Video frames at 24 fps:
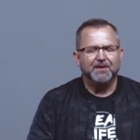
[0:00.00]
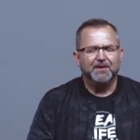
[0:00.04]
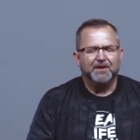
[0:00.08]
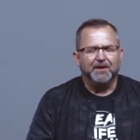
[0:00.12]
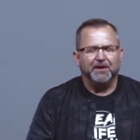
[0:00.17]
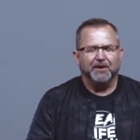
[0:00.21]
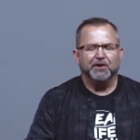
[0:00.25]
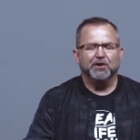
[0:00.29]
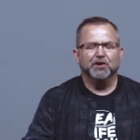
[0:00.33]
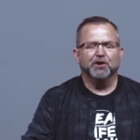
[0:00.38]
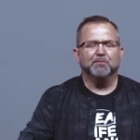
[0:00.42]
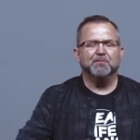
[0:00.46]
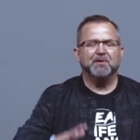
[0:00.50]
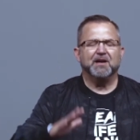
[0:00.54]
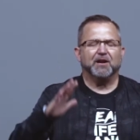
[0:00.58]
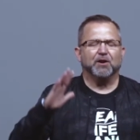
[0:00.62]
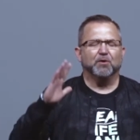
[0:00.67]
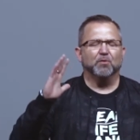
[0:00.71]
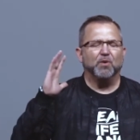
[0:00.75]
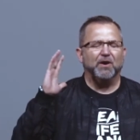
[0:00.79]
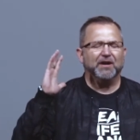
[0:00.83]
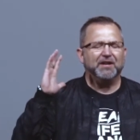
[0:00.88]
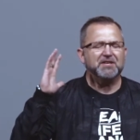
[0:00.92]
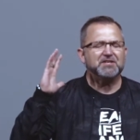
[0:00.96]
And no matter
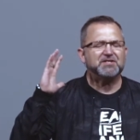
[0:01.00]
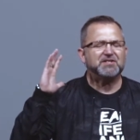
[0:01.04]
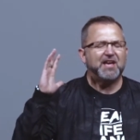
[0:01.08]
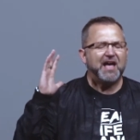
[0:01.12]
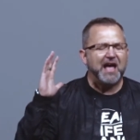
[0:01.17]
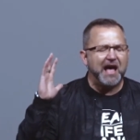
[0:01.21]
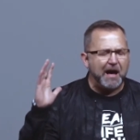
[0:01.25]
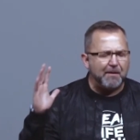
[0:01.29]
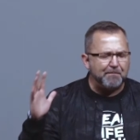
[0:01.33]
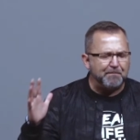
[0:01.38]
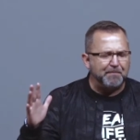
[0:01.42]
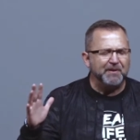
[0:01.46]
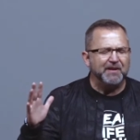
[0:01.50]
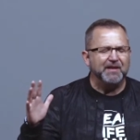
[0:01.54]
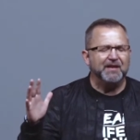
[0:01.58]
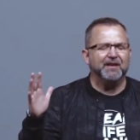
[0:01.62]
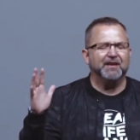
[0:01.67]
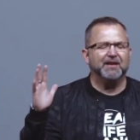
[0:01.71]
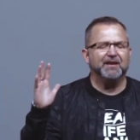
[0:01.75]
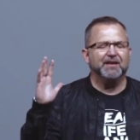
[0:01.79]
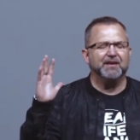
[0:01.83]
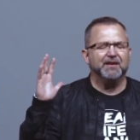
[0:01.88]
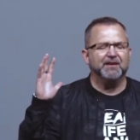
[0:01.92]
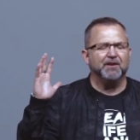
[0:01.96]
what is happening
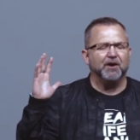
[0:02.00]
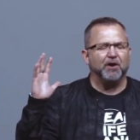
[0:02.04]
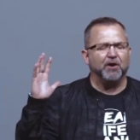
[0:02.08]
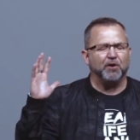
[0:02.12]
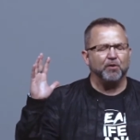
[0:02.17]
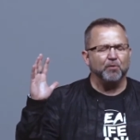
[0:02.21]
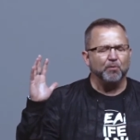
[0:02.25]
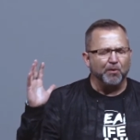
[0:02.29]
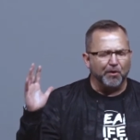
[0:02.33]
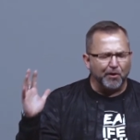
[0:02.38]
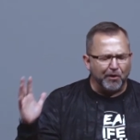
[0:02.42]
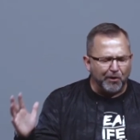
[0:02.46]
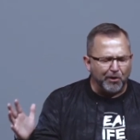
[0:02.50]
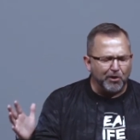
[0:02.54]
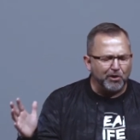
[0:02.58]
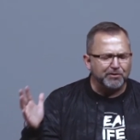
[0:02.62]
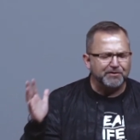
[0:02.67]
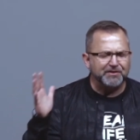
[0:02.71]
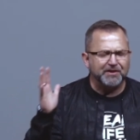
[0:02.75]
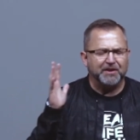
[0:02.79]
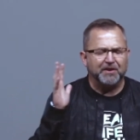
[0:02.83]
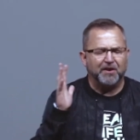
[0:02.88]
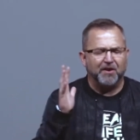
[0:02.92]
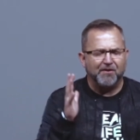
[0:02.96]
in our
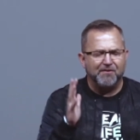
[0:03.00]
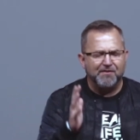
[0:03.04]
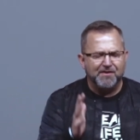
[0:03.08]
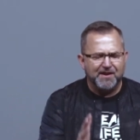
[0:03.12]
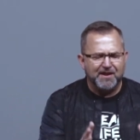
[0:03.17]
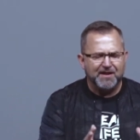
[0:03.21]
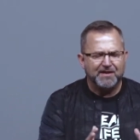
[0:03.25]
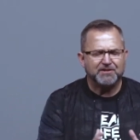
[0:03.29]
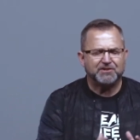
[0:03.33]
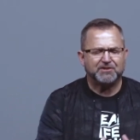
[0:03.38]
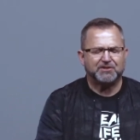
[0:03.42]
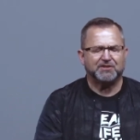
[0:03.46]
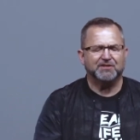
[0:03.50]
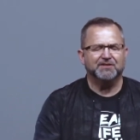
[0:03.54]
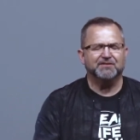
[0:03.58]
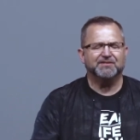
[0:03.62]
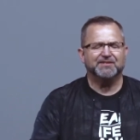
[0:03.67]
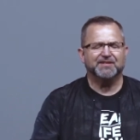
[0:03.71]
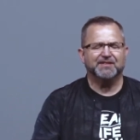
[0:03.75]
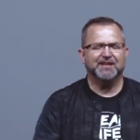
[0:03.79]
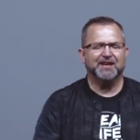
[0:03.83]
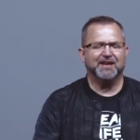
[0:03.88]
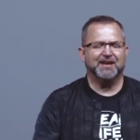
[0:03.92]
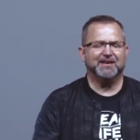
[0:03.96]
world, in our nation
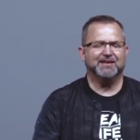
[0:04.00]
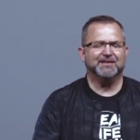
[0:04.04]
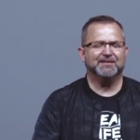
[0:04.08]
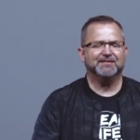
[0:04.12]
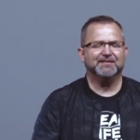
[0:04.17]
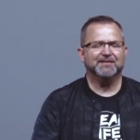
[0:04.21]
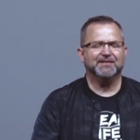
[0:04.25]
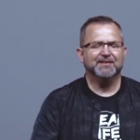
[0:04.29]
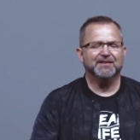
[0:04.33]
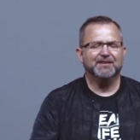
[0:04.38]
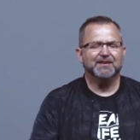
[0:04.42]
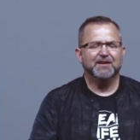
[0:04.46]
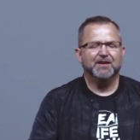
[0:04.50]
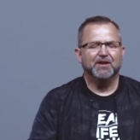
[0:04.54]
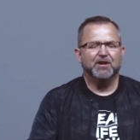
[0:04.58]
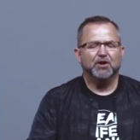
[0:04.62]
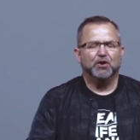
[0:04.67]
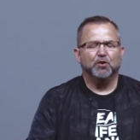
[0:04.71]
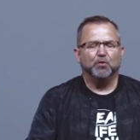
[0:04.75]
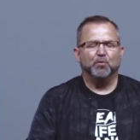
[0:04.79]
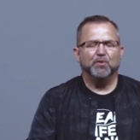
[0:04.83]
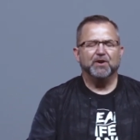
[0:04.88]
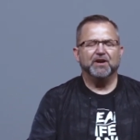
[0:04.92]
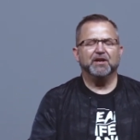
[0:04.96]
today,
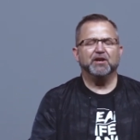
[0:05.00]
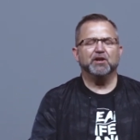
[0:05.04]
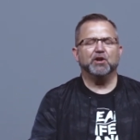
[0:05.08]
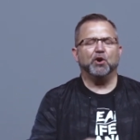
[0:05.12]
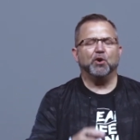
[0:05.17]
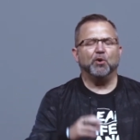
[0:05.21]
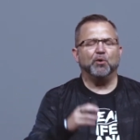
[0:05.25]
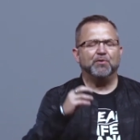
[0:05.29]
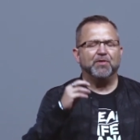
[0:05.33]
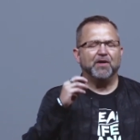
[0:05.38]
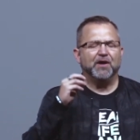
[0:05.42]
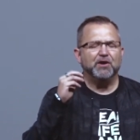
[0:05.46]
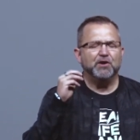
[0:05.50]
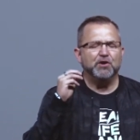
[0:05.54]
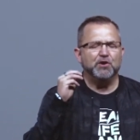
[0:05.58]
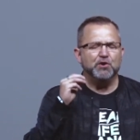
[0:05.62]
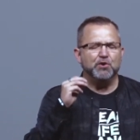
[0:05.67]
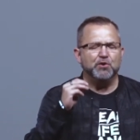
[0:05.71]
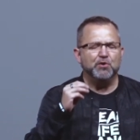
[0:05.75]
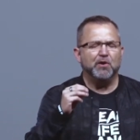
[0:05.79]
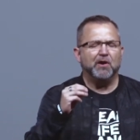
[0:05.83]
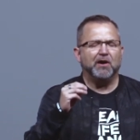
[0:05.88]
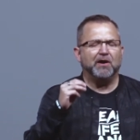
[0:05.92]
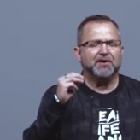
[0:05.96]
we know that
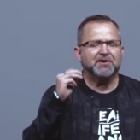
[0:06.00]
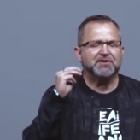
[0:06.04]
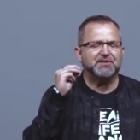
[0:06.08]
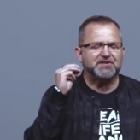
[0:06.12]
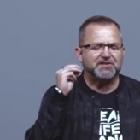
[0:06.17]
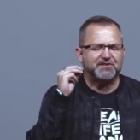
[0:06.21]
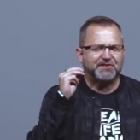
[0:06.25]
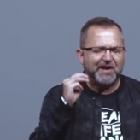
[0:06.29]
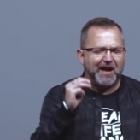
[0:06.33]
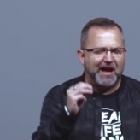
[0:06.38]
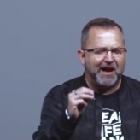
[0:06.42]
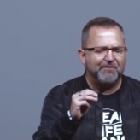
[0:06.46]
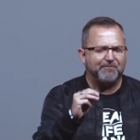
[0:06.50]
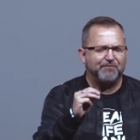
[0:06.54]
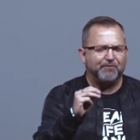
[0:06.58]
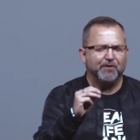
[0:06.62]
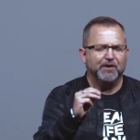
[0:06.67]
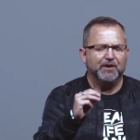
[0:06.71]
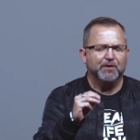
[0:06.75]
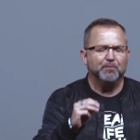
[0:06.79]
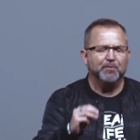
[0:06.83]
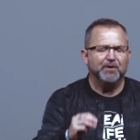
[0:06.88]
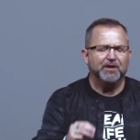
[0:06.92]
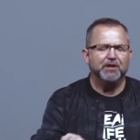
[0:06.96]
you are
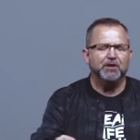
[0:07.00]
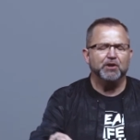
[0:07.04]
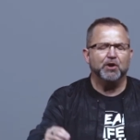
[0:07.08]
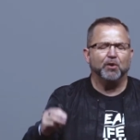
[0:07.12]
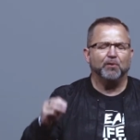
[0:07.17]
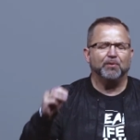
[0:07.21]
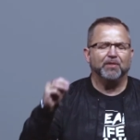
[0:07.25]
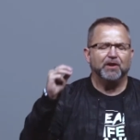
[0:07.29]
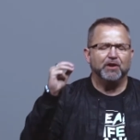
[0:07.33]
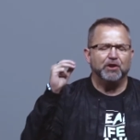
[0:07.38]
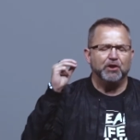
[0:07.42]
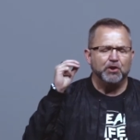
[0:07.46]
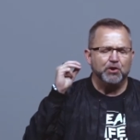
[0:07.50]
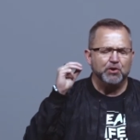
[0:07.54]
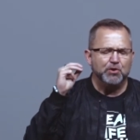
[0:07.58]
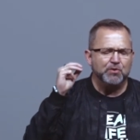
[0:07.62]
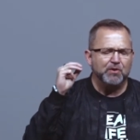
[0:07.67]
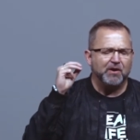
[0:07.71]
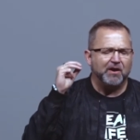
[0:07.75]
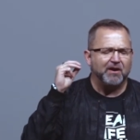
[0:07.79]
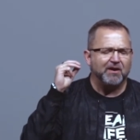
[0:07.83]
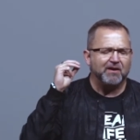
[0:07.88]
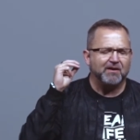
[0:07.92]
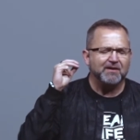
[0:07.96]
sovereign. We know that you
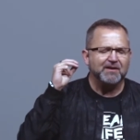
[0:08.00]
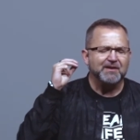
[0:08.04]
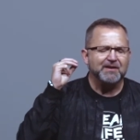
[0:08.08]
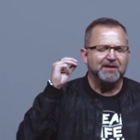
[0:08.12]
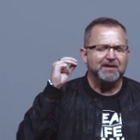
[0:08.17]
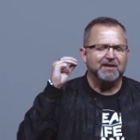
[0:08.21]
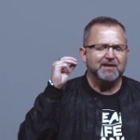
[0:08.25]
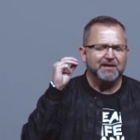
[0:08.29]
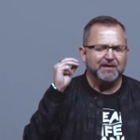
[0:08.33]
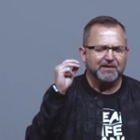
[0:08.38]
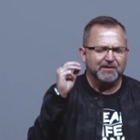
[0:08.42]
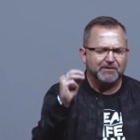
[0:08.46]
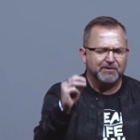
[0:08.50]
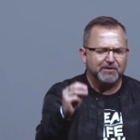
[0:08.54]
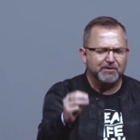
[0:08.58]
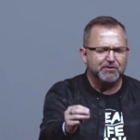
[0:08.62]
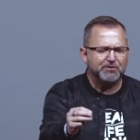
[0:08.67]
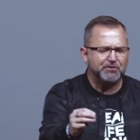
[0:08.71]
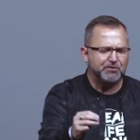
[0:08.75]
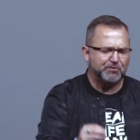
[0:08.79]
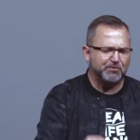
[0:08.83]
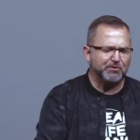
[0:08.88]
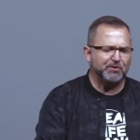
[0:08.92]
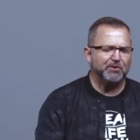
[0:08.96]
are in
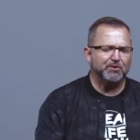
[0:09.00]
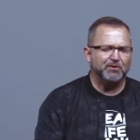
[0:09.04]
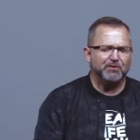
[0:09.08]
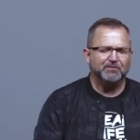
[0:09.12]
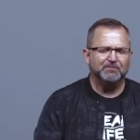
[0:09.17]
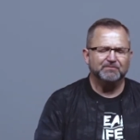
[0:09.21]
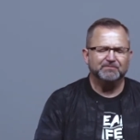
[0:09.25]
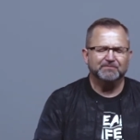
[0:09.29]
control.